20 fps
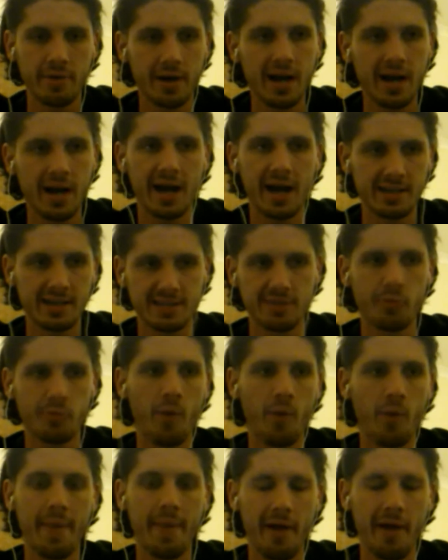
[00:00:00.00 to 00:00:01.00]
regardless of
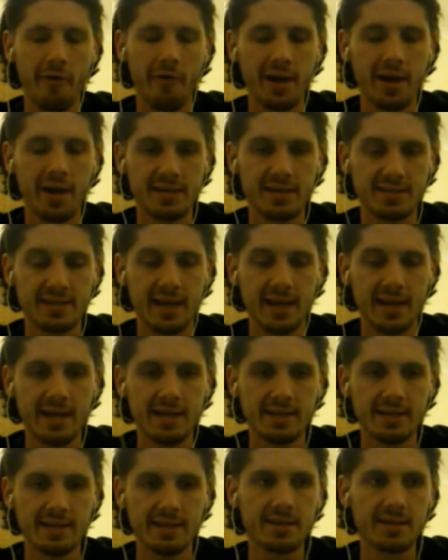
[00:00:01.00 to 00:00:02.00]
when their release date
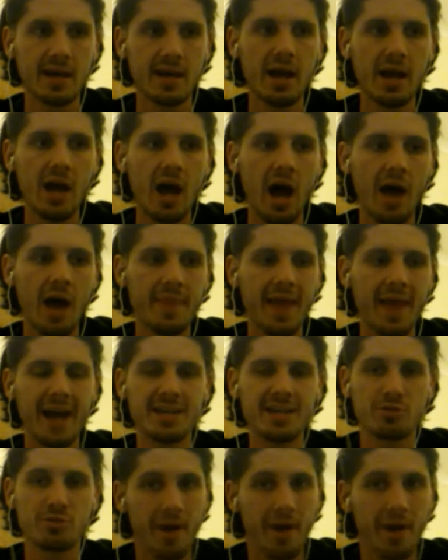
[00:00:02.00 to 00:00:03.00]
is. And that
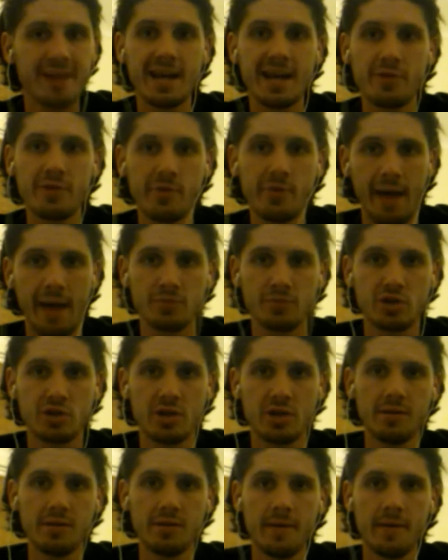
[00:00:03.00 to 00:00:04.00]
is Red Dead
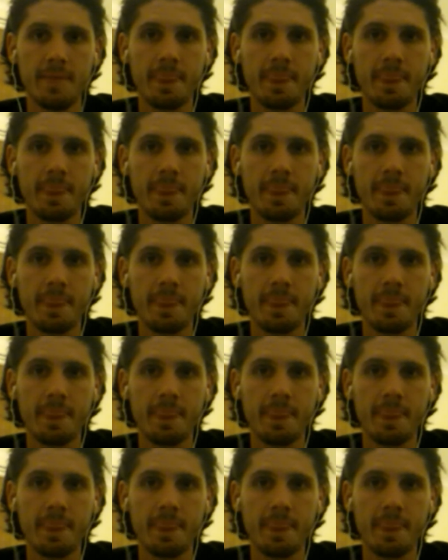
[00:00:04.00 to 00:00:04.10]
Redemption.